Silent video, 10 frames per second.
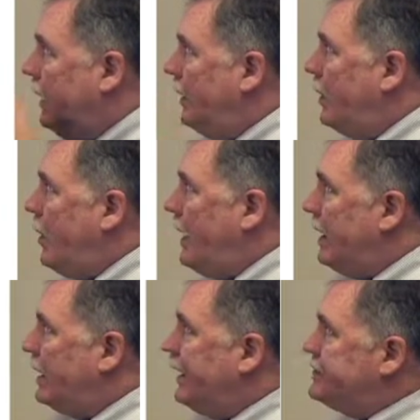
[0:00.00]
Know how
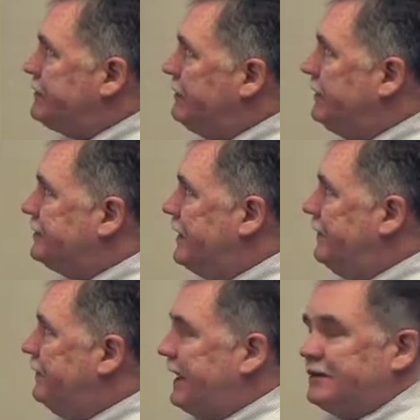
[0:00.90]
country risk
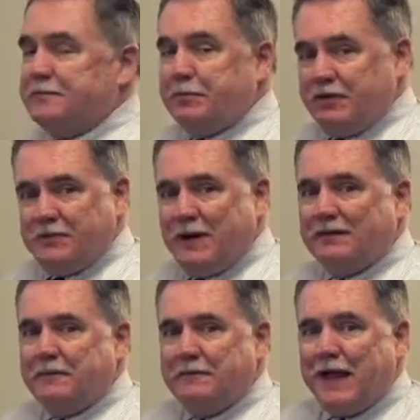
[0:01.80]
affects
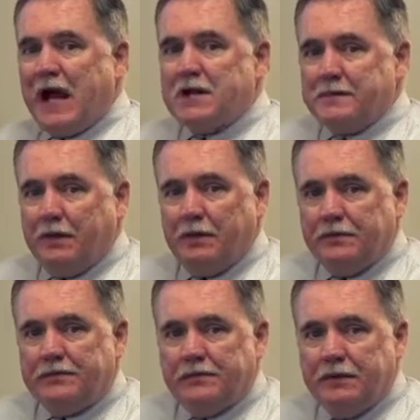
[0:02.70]
prospective cash
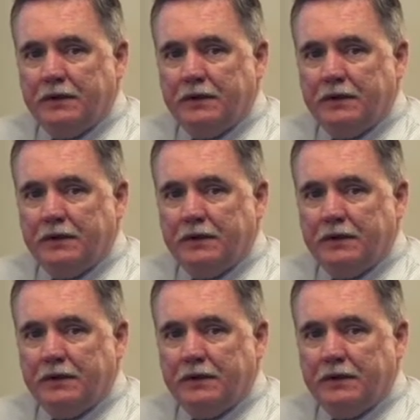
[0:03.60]
flows.